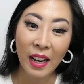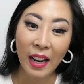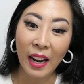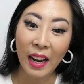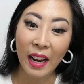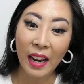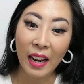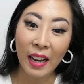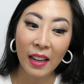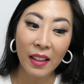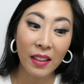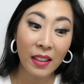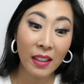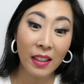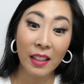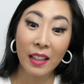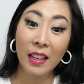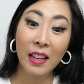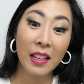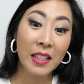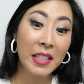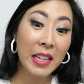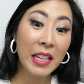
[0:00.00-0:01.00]
and
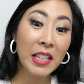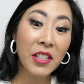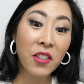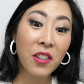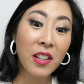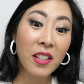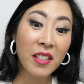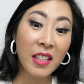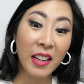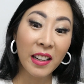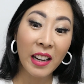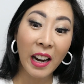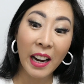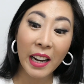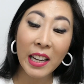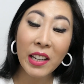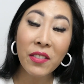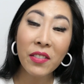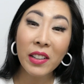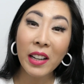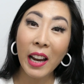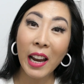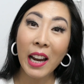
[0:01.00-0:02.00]
the accessories. Like, I
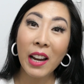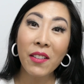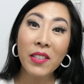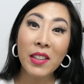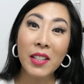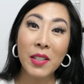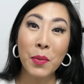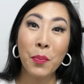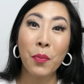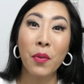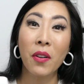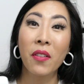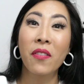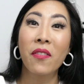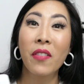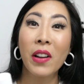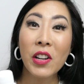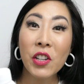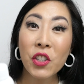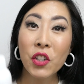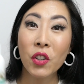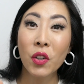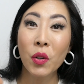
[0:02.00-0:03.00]
even have this
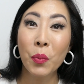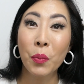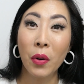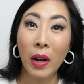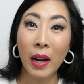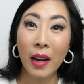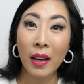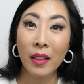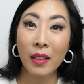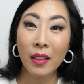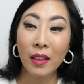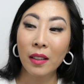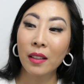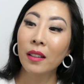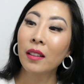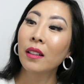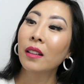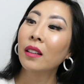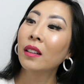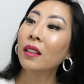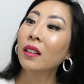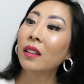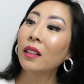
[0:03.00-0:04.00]
professional brand
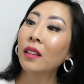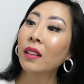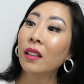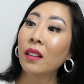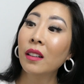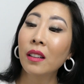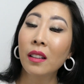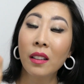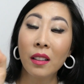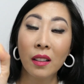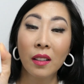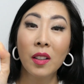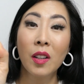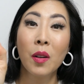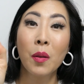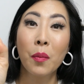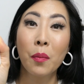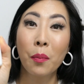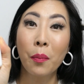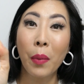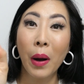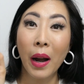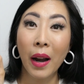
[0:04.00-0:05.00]

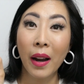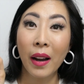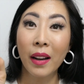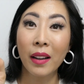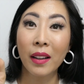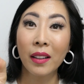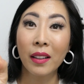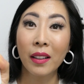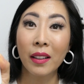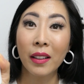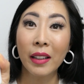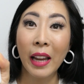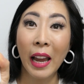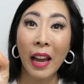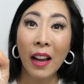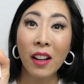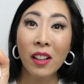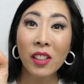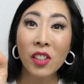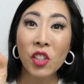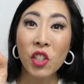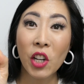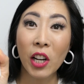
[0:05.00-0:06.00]
by
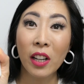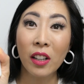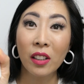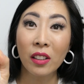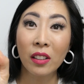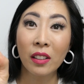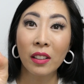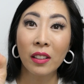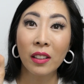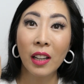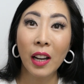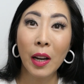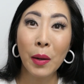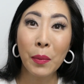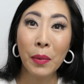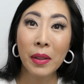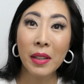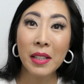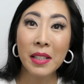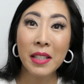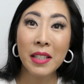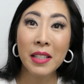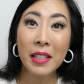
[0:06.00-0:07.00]
CalGel. I mean,
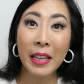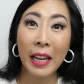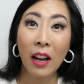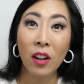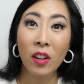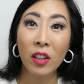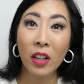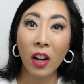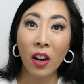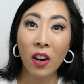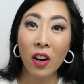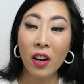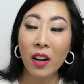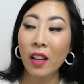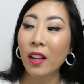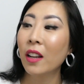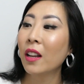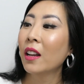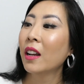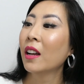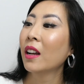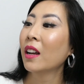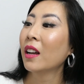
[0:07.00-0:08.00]
this is CalGuard.
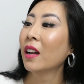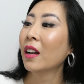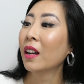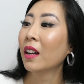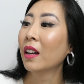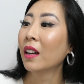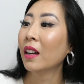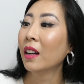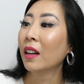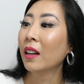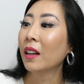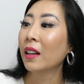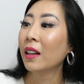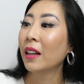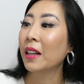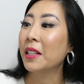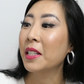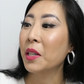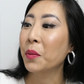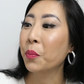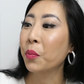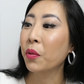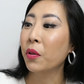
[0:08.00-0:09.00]

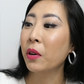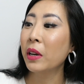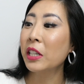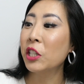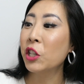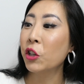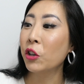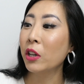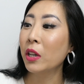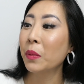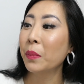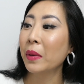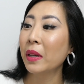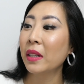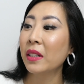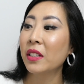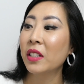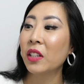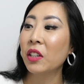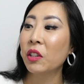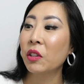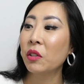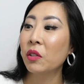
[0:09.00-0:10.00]
It's a pre-treatment
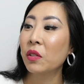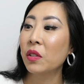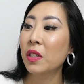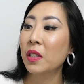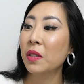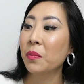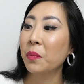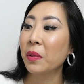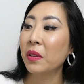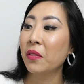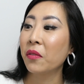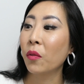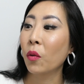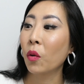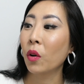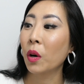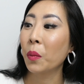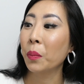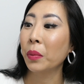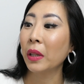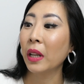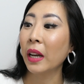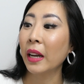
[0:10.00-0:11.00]
to use before
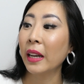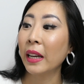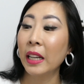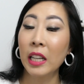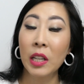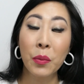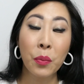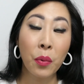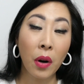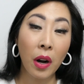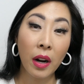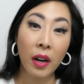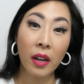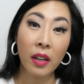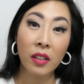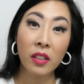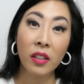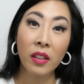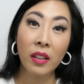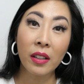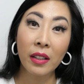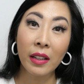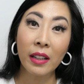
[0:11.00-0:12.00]
applying any product
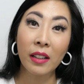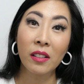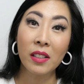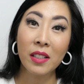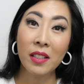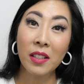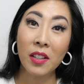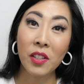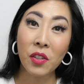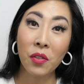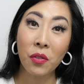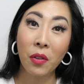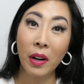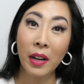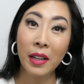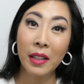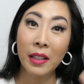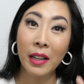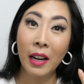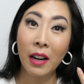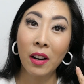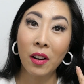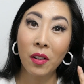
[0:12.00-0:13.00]
to the nails, because right
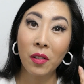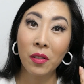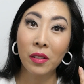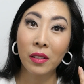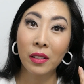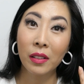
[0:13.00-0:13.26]
now,